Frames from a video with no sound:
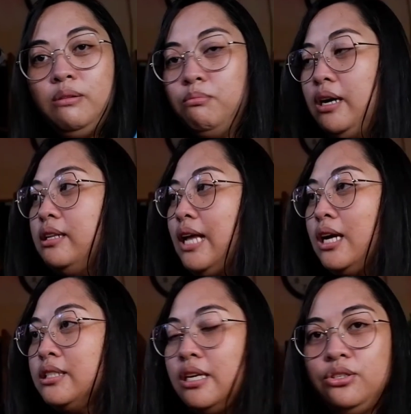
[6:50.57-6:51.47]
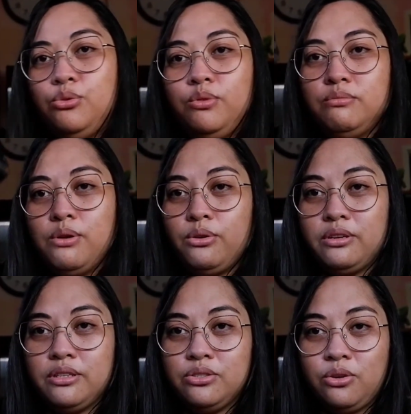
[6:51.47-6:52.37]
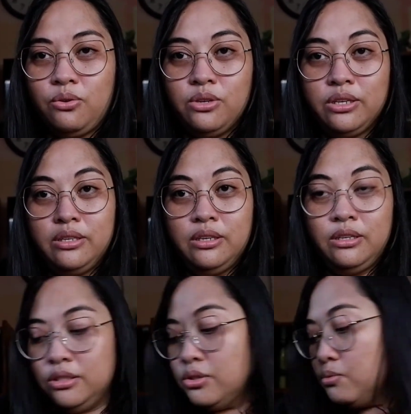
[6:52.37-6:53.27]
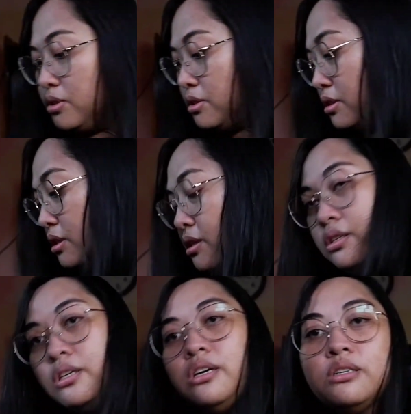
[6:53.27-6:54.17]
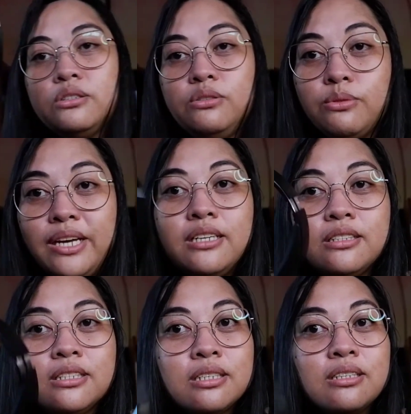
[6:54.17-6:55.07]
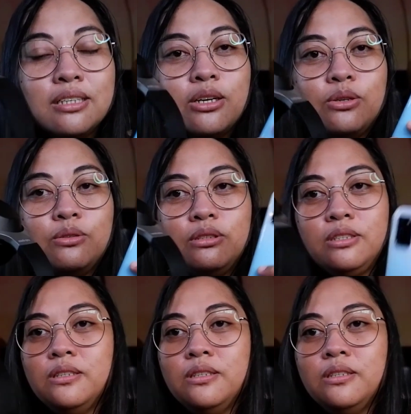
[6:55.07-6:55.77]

My last headset was broken, so this was a great, you know,